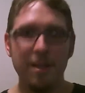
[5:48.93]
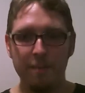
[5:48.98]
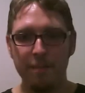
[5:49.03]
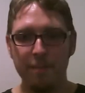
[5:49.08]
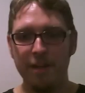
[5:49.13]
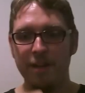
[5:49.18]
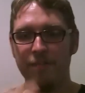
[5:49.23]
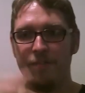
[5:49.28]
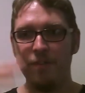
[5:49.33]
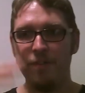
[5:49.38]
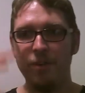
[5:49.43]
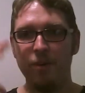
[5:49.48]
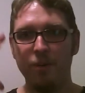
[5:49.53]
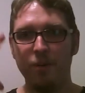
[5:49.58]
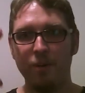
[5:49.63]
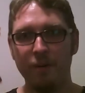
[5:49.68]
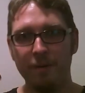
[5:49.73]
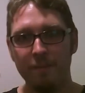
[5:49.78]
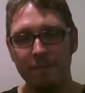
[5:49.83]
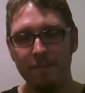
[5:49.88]
But if
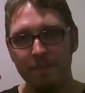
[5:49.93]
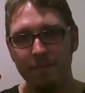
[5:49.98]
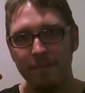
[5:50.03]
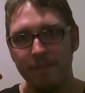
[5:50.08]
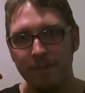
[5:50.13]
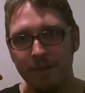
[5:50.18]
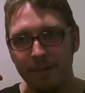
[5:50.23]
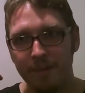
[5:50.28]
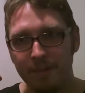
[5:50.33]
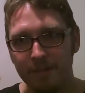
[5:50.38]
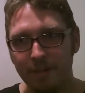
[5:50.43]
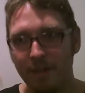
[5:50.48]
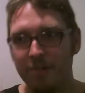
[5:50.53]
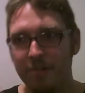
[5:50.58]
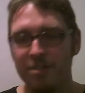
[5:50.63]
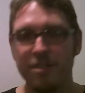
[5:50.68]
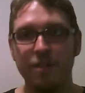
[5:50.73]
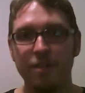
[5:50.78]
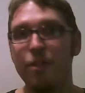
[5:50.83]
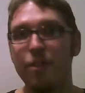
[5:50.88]
you're
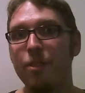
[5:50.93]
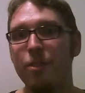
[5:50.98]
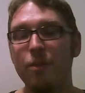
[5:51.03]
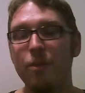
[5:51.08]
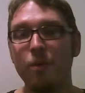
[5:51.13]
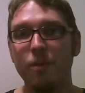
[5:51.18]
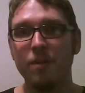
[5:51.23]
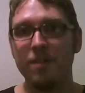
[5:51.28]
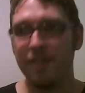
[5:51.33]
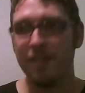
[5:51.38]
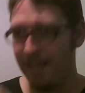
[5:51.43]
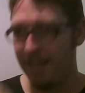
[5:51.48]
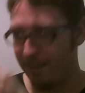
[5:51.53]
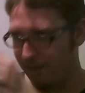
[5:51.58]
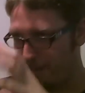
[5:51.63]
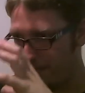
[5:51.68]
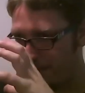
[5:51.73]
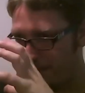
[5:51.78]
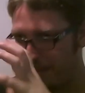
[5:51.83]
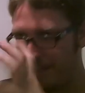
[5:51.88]
lost in thought and
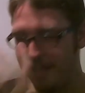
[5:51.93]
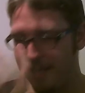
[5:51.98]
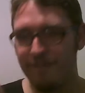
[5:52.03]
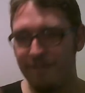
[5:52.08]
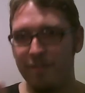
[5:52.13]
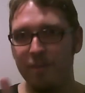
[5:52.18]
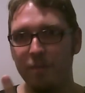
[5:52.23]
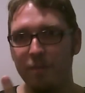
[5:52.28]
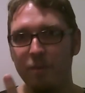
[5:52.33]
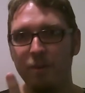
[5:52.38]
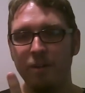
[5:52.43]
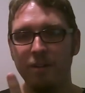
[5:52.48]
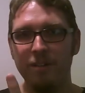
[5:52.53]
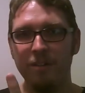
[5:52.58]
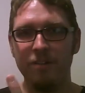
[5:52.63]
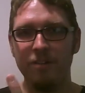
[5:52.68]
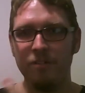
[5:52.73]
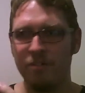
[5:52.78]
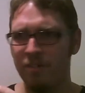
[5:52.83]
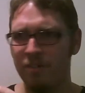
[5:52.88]
you believe the world
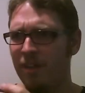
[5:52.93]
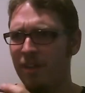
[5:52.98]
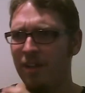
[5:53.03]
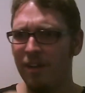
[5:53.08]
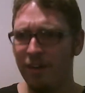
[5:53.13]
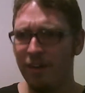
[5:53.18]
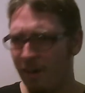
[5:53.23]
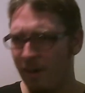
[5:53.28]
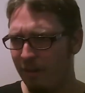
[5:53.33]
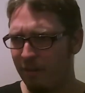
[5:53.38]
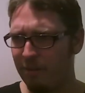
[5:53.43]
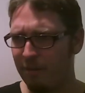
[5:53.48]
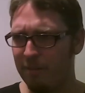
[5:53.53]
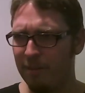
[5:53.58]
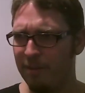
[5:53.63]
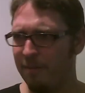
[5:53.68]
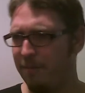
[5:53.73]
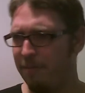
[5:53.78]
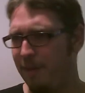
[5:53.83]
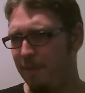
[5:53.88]
is
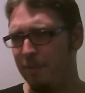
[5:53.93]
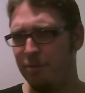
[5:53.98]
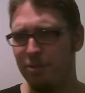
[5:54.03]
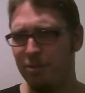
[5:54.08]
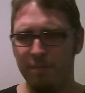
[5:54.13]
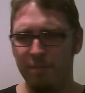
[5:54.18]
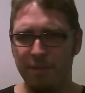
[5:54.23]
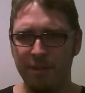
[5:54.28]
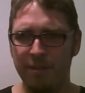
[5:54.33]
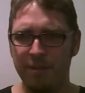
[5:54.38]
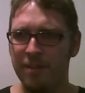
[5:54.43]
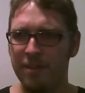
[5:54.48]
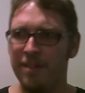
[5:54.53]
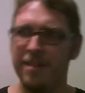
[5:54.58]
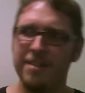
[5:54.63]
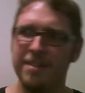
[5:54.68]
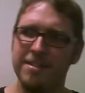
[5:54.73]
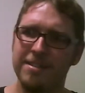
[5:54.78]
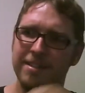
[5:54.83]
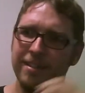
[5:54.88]
horrible and people shouldn't be doing
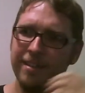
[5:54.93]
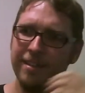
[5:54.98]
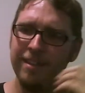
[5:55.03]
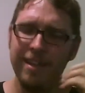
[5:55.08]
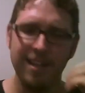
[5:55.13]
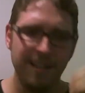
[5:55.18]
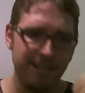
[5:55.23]
this and